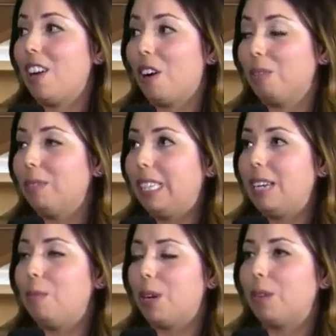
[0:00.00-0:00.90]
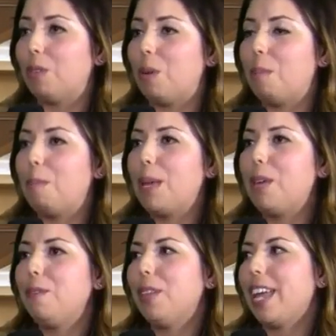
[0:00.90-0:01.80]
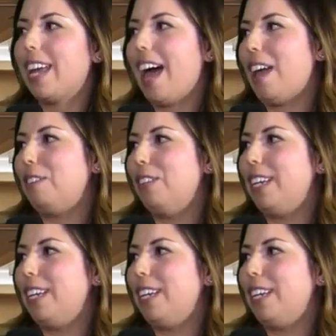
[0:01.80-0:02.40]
They are really wonderful, but you feel like cattle,